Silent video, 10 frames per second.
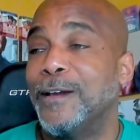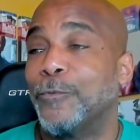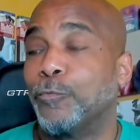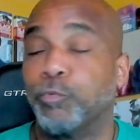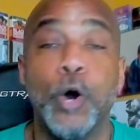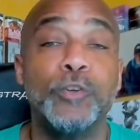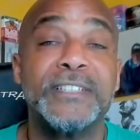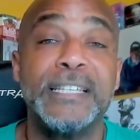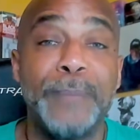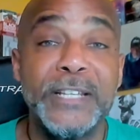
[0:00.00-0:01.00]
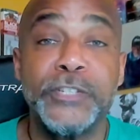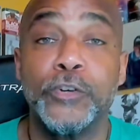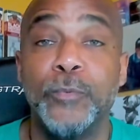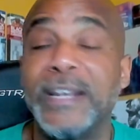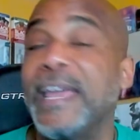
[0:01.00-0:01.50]
rosy picture
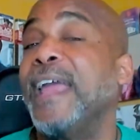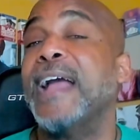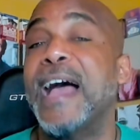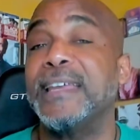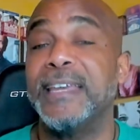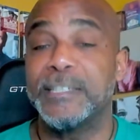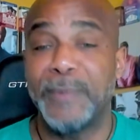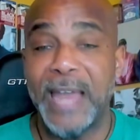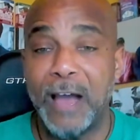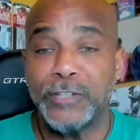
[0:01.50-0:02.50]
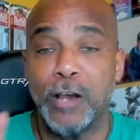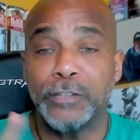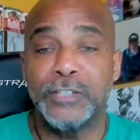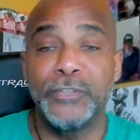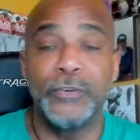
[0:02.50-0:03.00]
of what AI is, but I'll talk
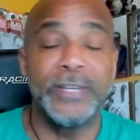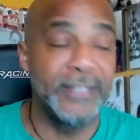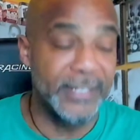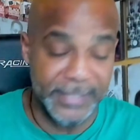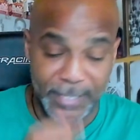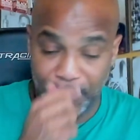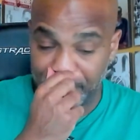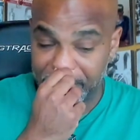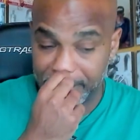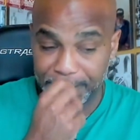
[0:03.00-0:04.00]
to you in this terms.